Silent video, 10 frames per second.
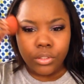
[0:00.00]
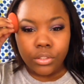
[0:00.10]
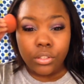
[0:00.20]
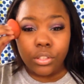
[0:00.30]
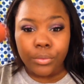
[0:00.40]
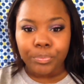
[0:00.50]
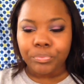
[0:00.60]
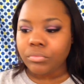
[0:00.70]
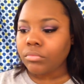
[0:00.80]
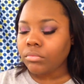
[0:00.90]
So,
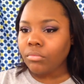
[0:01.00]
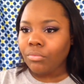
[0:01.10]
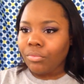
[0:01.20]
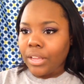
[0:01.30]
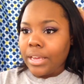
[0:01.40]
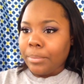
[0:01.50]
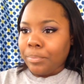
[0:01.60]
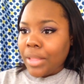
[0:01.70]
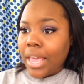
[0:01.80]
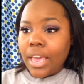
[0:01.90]
yeah.
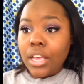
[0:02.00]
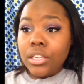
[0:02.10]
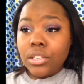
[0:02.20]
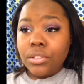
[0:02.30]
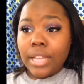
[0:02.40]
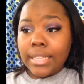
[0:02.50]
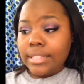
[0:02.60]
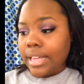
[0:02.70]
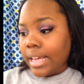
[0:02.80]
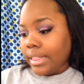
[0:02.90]
So that's
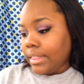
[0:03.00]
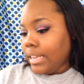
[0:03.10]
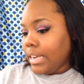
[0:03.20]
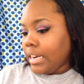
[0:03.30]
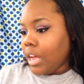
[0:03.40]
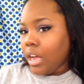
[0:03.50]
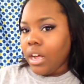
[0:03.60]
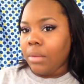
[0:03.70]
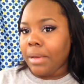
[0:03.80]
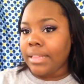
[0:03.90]
that. Then
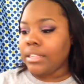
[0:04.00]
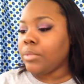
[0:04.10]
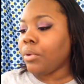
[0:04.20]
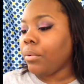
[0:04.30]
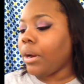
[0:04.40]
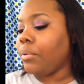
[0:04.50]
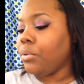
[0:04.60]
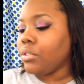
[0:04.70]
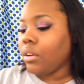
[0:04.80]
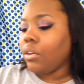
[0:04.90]
um, at this point, what I would
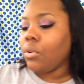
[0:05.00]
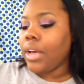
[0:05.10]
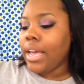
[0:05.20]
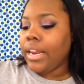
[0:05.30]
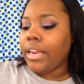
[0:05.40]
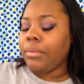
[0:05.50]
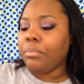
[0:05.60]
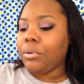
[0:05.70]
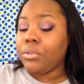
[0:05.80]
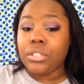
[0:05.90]
do is I'll go ahead and
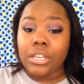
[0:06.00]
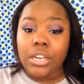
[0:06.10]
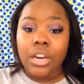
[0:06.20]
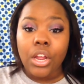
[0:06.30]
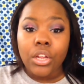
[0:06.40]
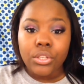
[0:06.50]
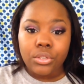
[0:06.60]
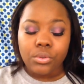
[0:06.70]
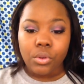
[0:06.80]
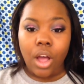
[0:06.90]
proceed
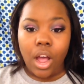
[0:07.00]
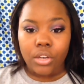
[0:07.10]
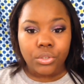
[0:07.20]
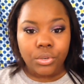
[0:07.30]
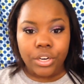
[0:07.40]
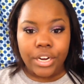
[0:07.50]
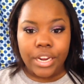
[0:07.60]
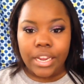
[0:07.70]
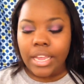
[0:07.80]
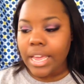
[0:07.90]
to
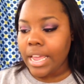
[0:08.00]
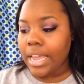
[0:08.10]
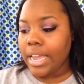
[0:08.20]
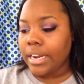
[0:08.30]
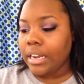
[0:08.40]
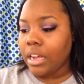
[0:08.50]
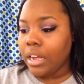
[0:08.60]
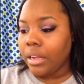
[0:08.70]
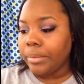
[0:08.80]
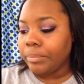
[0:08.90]
contouring and
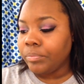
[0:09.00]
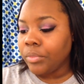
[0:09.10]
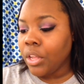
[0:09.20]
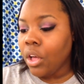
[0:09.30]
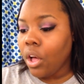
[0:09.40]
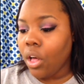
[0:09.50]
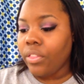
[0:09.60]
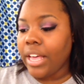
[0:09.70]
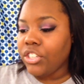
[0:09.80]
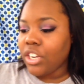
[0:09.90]
um, all
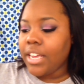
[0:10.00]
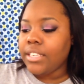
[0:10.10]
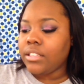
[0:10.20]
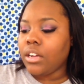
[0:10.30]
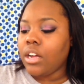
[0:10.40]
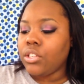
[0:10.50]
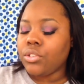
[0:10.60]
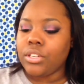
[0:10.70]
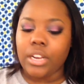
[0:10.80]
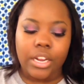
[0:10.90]
that jazz. The
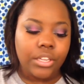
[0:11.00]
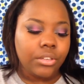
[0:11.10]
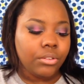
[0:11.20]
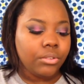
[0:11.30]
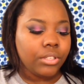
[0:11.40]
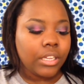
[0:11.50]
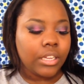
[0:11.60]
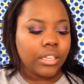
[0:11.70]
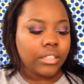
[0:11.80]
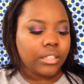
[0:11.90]
contour that I use
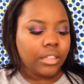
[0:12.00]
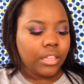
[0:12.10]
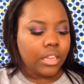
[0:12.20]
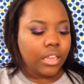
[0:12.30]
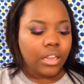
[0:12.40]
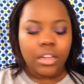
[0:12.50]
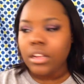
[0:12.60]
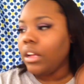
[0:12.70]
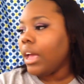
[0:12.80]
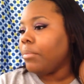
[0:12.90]
is the
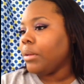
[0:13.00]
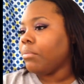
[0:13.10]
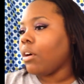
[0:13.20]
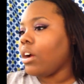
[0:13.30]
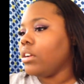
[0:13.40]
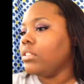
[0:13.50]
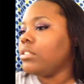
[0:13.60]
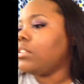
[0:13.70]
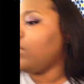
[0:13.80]
Ebony Bronze